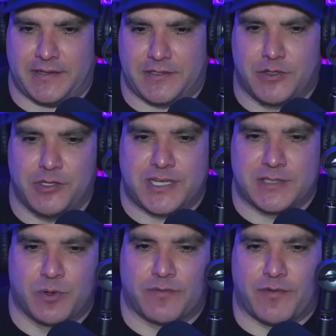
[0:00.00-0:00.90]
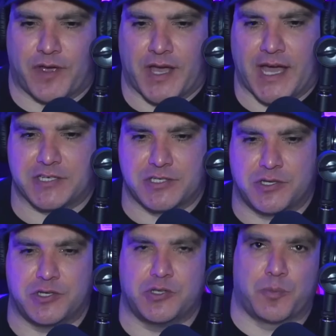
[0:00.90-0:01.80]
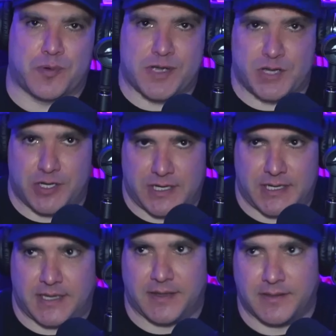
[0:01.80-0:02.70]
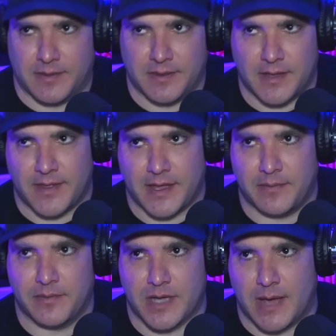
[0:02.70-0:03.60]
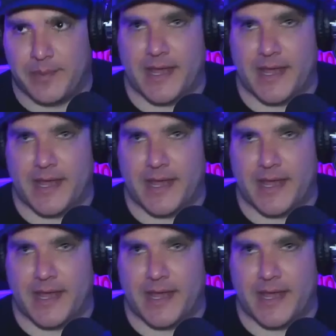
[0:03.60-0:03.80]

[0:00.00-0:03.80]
it? So you said it's more of a focaccia. So do you pre-cook it and then top it